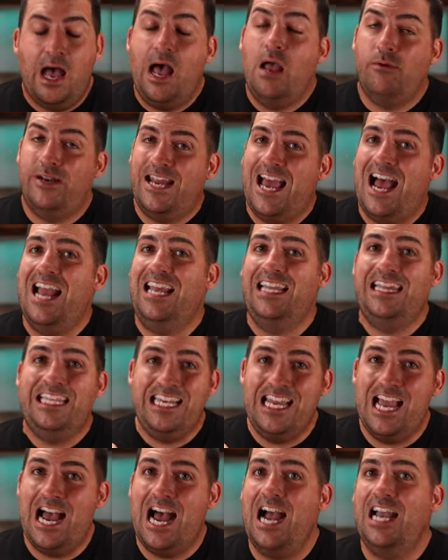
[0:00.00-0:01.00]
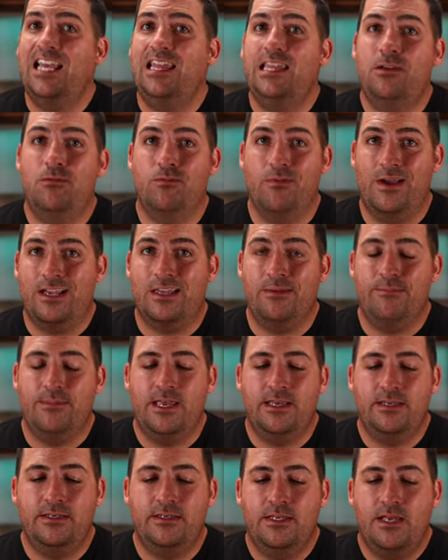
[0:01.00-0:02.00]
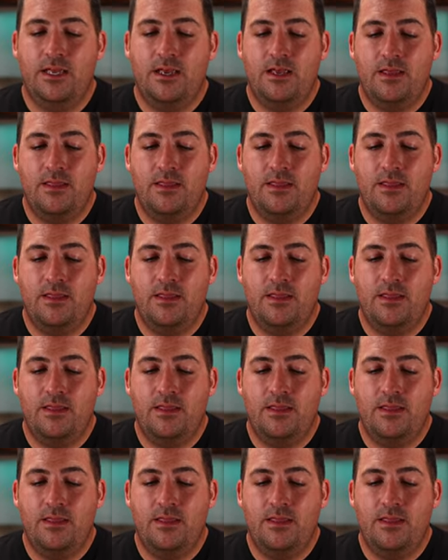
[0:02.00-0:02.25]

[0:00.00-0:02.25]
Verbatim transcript: I would highly, highly recommend